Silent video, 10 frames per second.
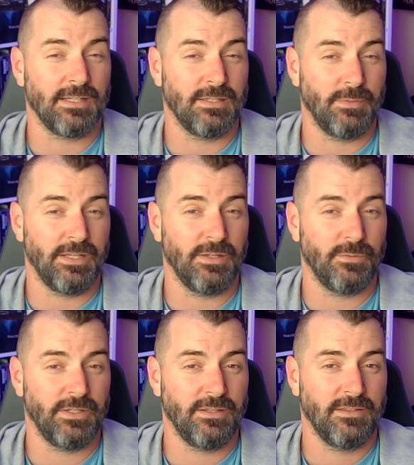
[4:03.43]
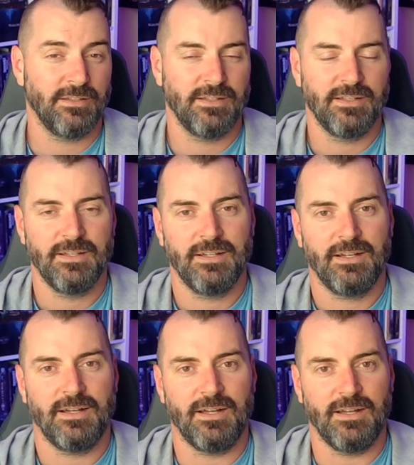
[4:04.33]
to begin with,
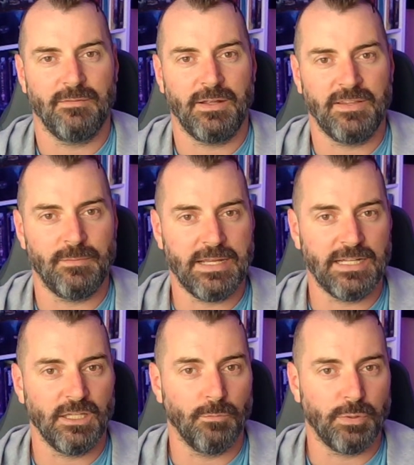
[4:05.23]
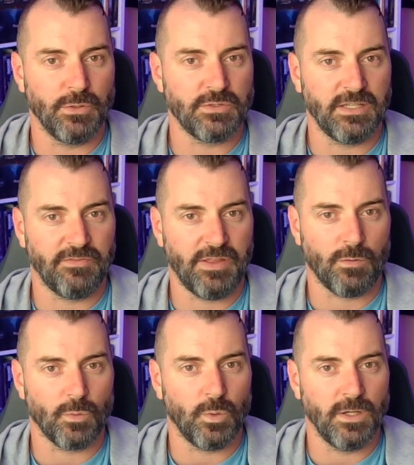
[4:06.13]
and then me get a little boost if they
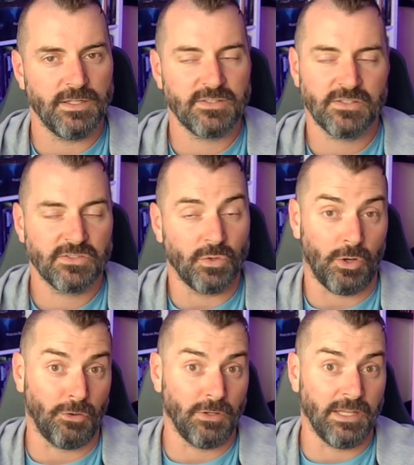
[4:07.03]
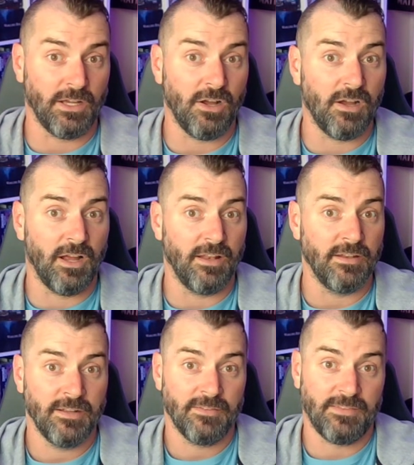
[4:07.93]
were ones. So early on,
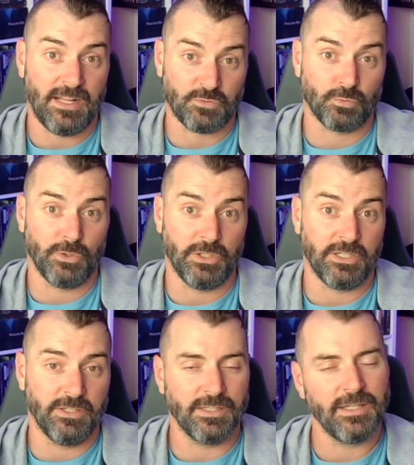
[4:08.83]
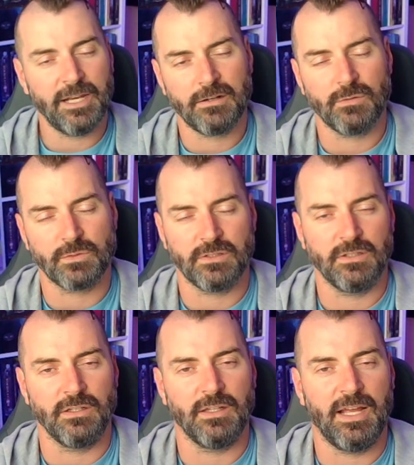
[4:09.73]
that's really good. Later, it was a
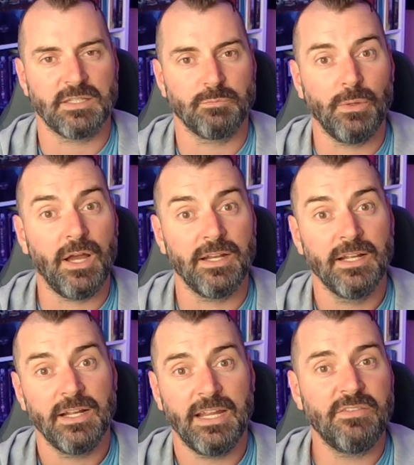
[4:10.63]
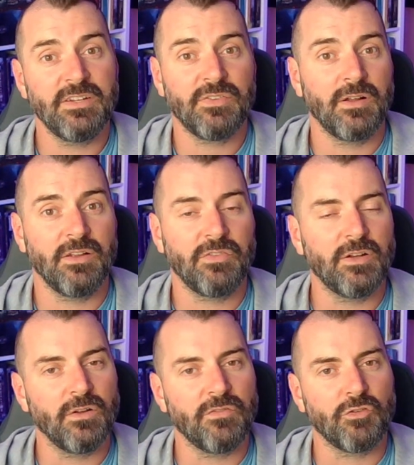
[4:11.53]
little less, but even if
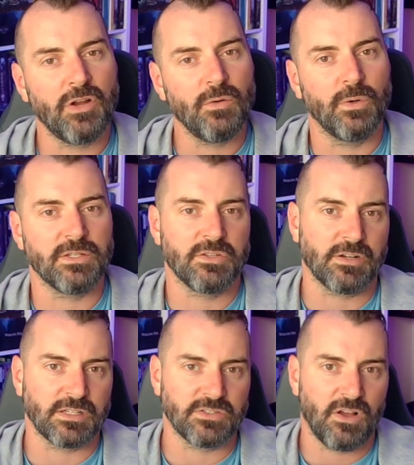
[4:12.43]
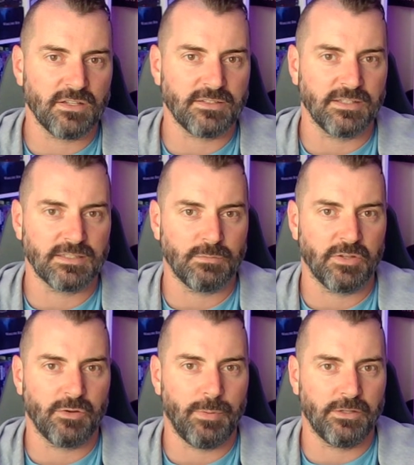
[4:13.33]
they're not ones, they're exhausting some
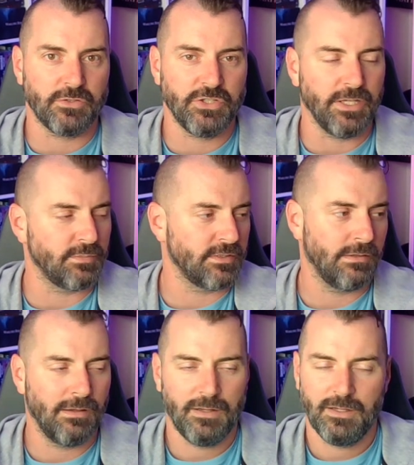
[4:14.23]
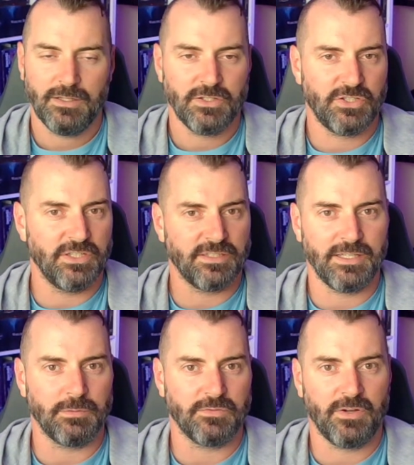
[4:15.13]
of their better chips. She just
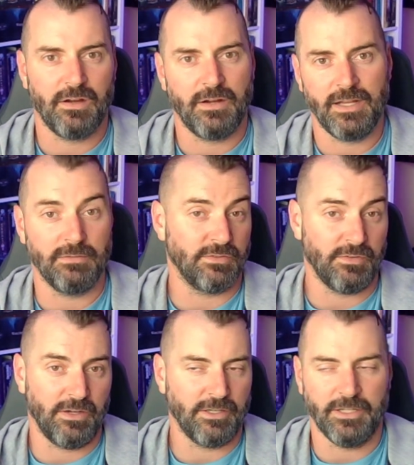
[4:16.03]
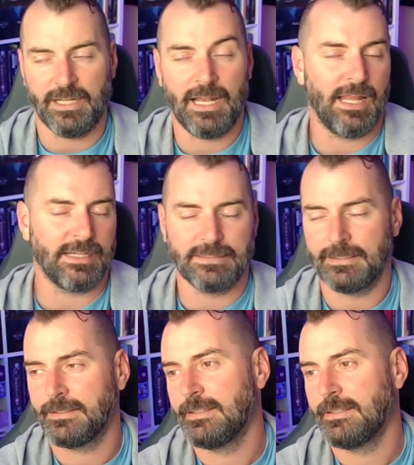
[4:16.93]
it was very good. I liked it.